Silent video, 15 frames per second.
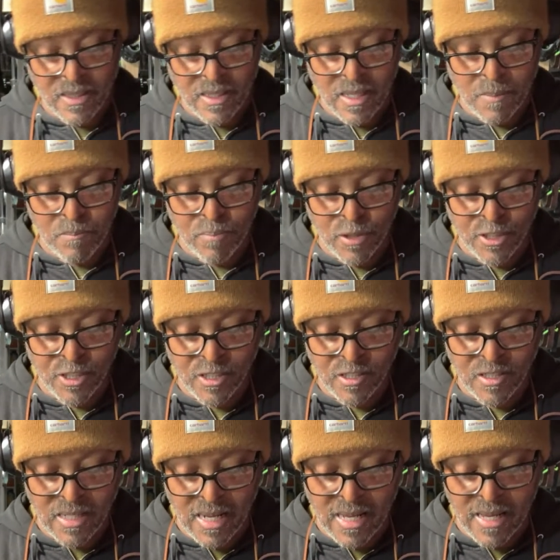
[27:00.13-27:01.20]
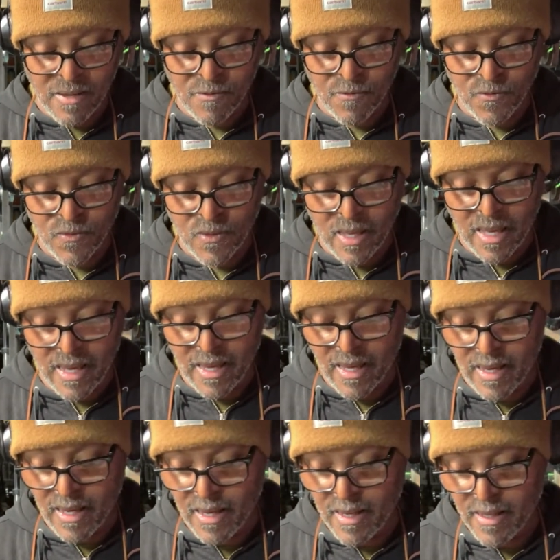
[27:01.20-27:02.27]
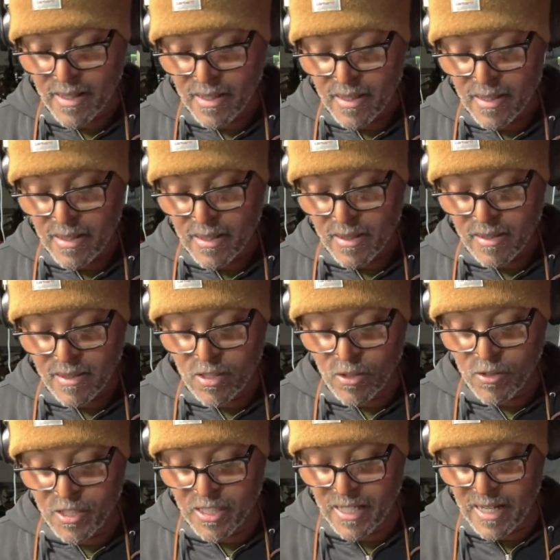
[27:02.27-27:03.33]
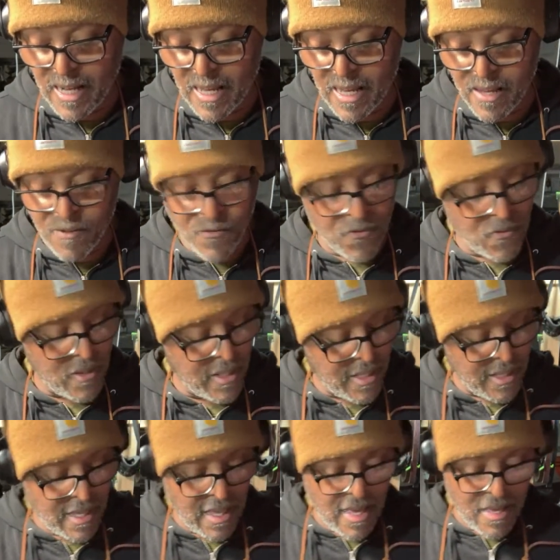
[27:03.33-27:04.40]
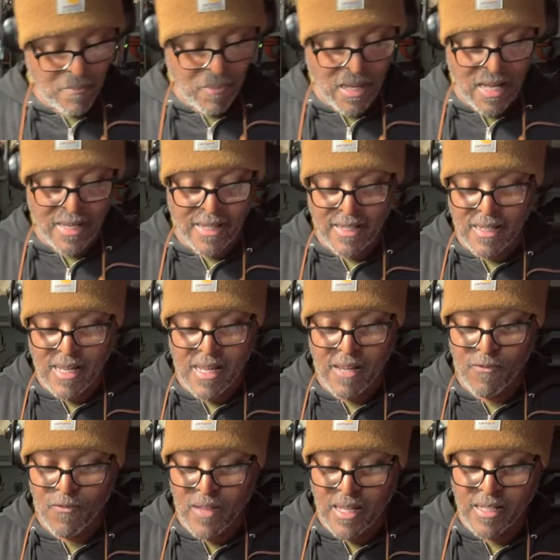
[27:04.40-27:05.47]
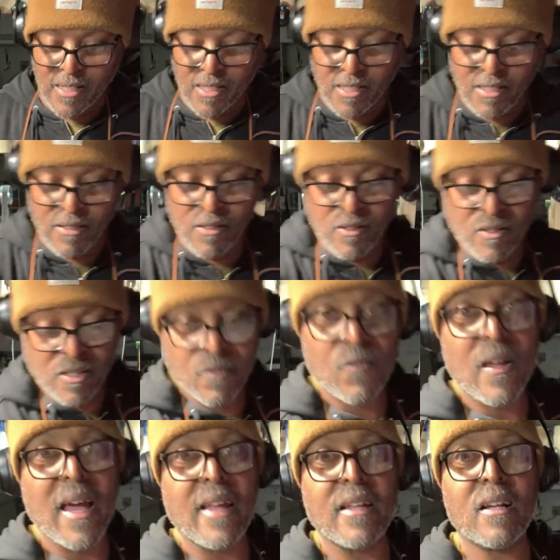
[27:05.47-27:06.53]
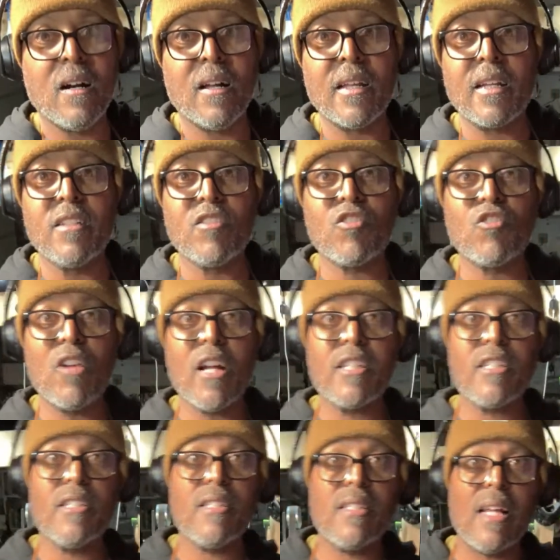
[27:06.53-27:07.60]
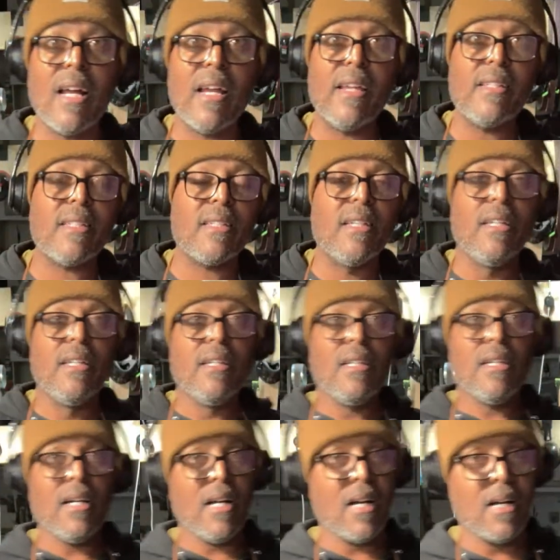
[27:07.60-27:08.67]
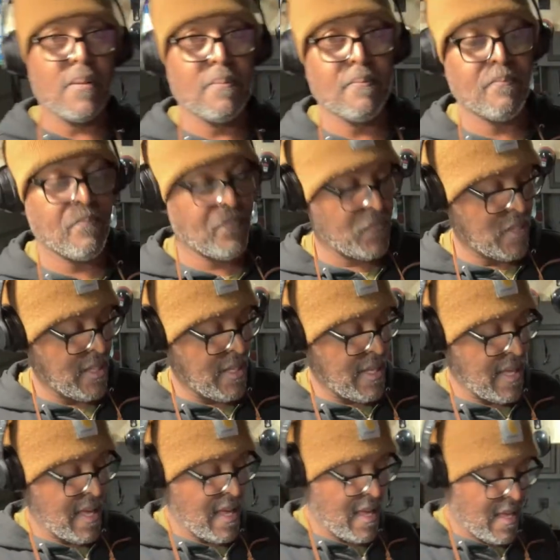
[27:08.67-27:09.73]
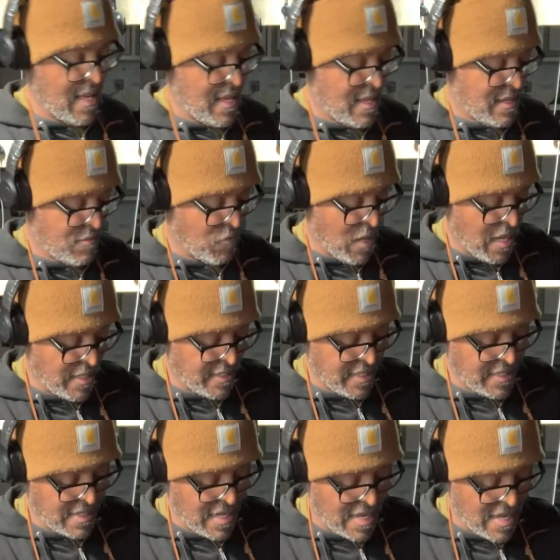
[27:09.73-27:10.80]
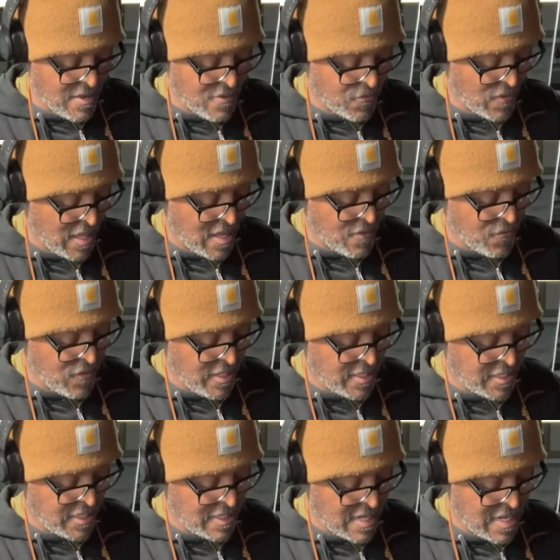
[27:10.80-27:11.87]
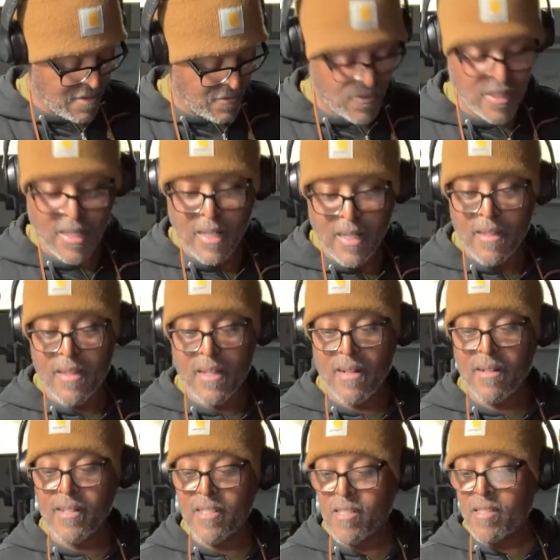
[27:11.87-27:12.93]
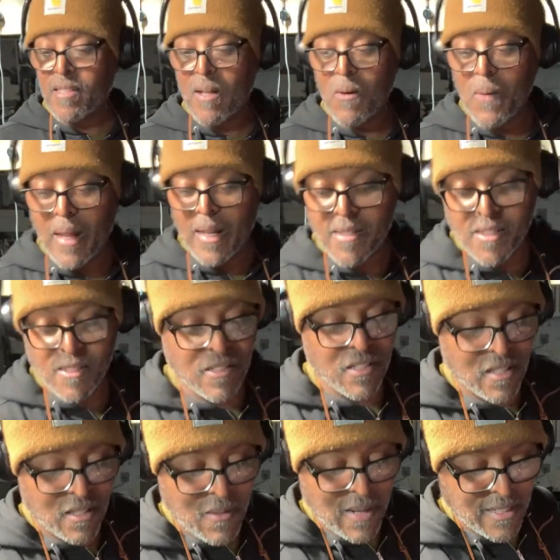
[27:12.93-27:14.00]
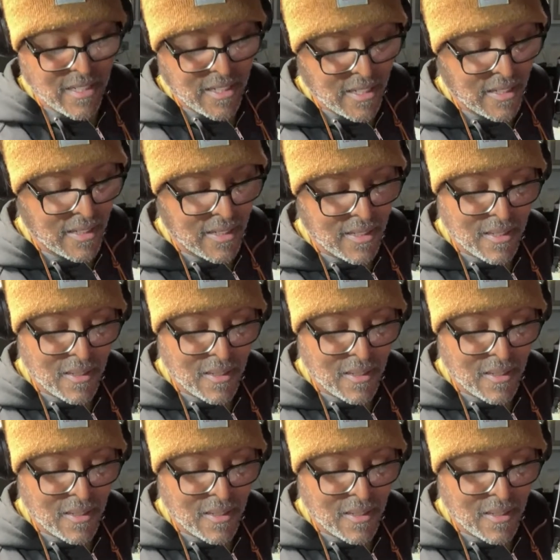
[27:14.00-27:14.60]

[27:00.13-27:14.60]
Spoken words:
A butcher's knife, a sushi knife, a pocket knife that is used on a construction site, a hunting knife, a fishing knife. There is no answer to the question.